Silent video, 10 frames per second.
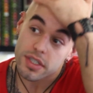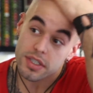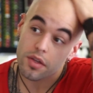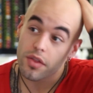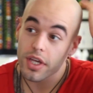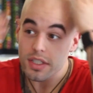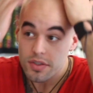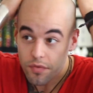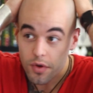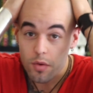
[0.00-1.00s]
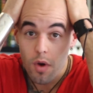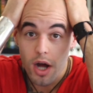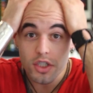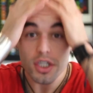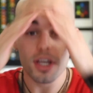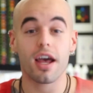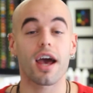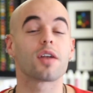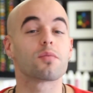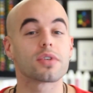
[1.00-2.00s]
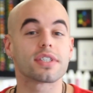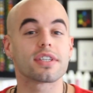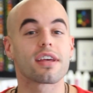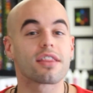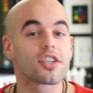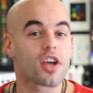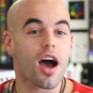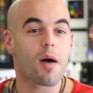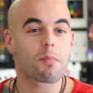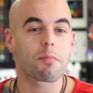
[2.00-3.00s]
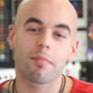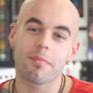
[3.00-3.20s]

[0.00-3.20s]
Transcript: So thanks for watching, and we'll see you at the shop.